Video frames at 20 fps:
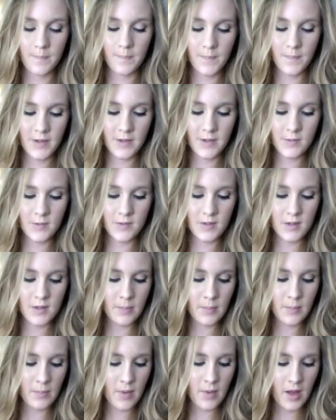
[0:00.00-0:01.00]
This was in
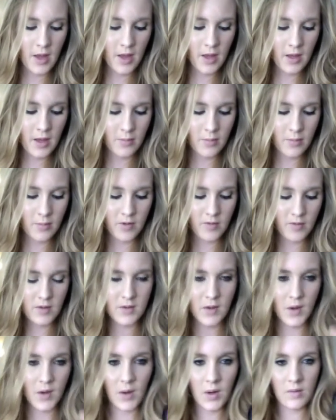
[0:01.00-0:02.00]
my previous
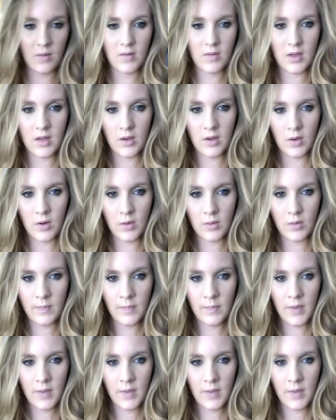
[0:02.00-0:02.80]
haul video.